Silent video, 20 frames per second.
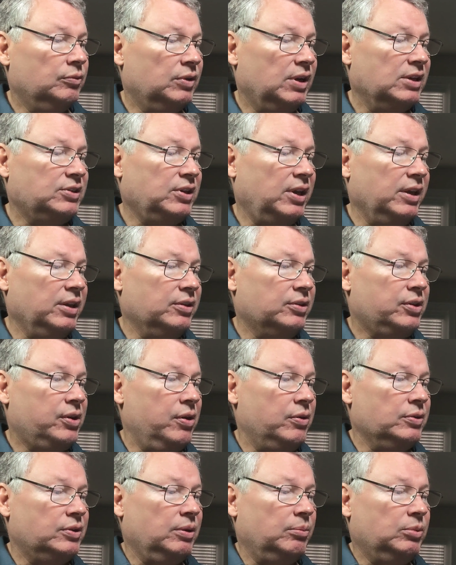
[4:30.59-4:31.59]
When I say East
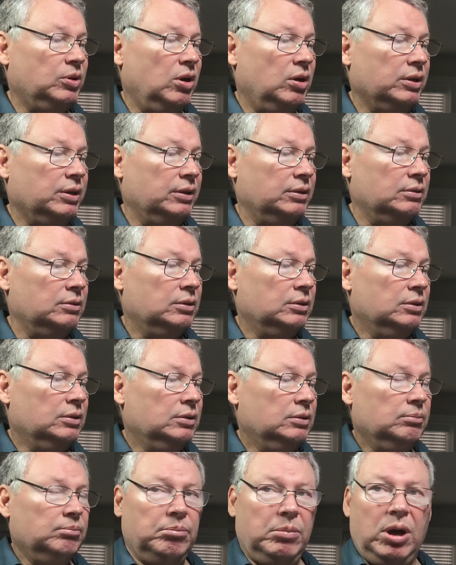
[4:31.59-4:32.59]
Coast, I'm talking
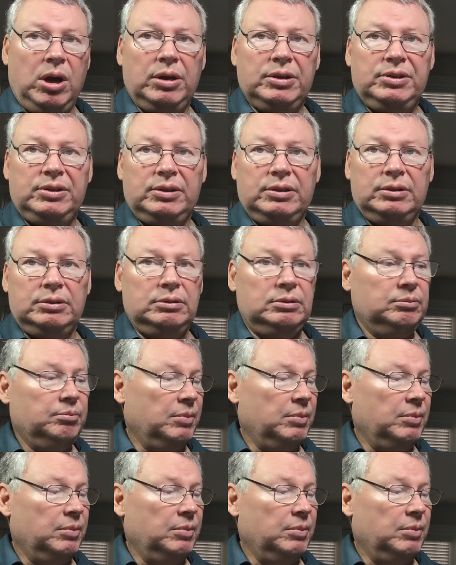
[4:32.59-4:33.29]
Boston,